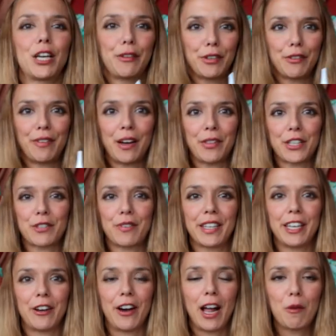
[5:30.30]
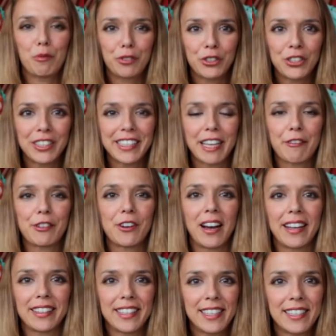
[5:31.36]
If you found this video helpful, give you
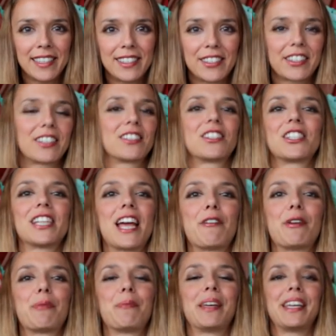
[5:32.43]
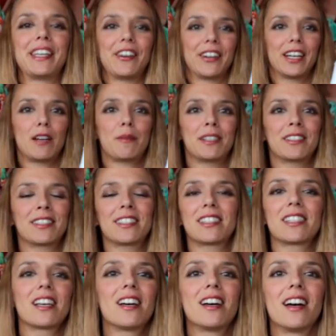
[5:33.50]
ideas, you can share with me your
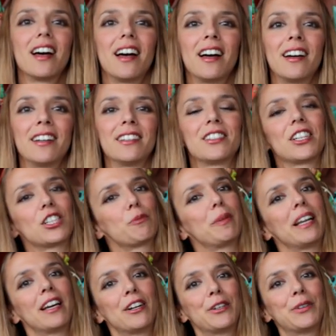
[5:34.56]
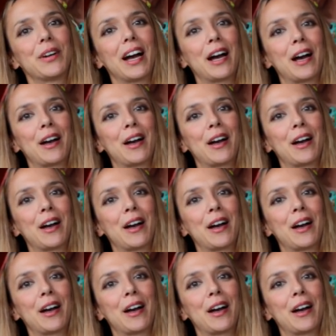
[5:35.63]
comments just below.